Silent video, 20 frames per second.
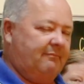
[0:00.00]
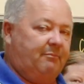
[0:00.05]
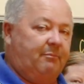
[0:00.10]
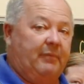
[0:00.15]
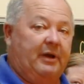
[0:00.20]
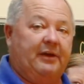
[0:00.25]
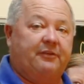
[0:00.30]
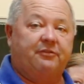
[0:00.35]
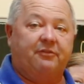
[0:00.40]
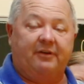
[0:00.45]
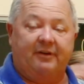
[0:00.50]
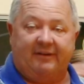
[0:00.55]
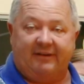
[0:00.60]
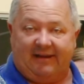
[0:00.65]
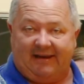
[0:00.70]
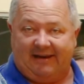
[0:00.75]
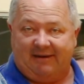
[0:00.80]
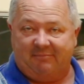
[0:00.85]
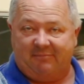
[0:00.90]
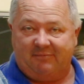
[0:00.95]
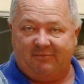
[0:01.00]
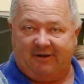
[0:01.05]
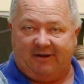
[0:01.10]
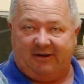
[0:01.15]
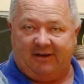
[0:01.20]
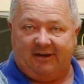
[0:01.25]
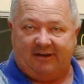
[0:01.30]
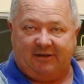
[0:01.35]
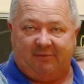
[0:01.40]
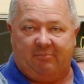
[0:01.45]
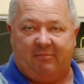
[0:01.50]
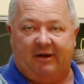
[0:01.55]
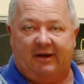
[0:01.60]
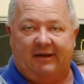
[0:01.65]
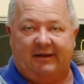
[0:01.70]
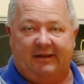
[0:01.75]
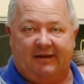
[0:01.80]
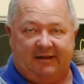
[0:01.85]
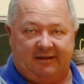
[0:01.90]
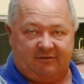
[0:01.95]
measuring tape and hitting the
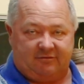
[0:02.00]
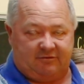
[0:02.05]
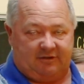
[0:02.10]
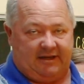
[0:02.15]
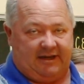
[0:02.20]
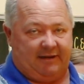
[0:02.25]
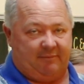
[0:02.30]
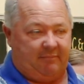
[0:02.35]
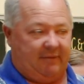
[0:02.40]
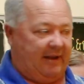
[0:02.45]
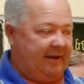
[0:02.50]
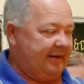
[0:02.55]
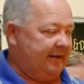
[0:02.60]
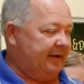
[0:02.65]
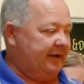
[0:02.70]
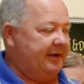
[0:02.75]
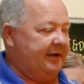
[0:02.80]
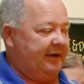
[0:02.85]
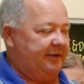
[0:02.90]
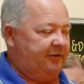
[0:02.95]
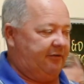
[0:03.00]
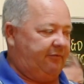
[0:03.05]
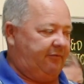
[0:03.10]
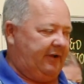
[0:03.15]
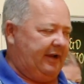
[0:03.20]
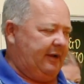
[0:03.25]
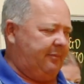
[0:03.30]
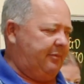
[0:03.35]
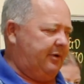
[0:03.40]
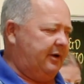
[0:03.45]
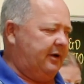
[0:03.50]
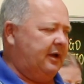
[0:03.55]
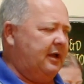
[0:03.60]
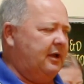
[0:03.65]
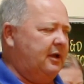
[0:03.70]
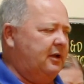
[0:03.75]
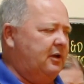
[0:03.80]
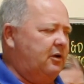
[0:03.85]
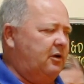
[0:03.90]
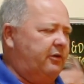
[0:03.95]
button and it sliding back and cutting your fabric
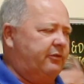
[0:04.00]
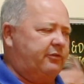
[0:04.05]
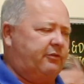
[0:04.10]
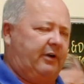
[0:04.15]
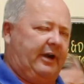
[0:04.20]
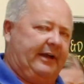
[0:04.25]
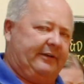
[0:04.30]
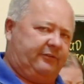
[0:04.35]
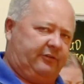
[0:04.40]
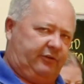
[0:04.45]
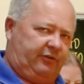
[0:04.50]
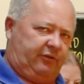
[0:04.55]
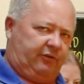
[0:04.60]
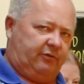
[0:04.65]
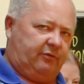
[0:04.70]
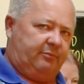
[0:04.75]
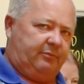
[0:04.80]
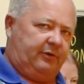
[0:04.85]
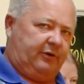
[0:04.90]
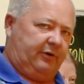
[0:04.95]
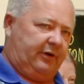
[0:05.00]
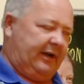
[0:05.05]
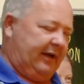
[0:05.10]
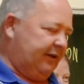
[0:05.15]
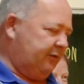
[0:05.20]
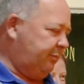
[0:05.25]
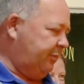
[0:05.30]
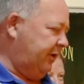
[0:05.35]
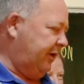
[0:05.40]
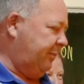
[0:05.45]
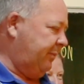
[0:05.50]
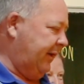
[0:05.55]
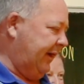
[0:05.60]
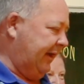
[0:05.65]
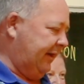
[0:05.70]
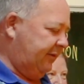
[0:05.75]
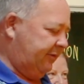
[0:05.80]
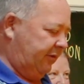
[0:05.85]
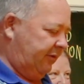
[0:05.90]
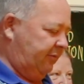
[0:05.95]
or scratching your nice pretty
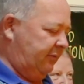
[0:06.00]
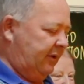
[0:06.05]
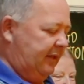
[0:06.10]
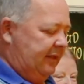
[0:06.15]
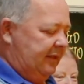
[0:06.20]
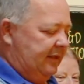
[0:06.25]
paint. So